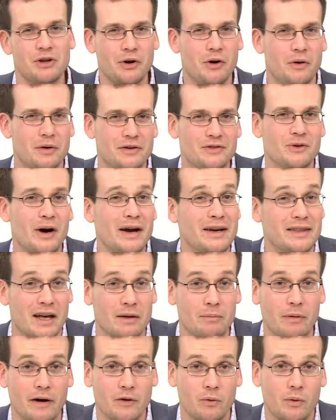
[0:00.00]
don't always like
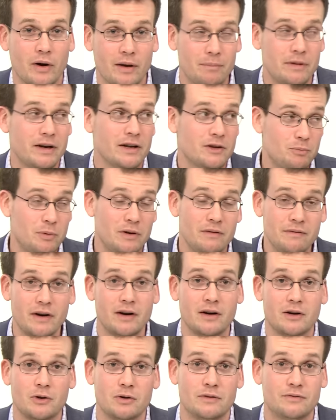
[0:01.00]
that, by the way, but it's been
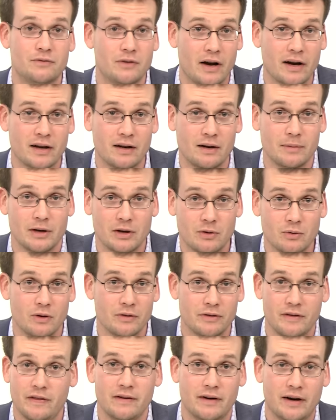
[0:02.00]
very good for economic
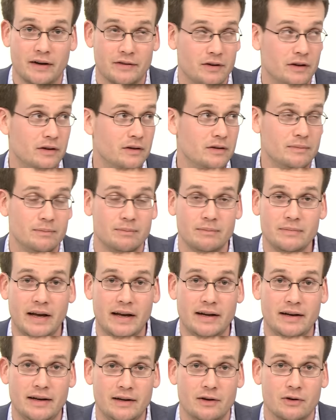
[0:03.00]
growth in the last
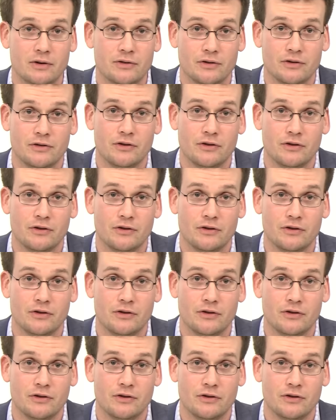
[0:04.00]
180 years or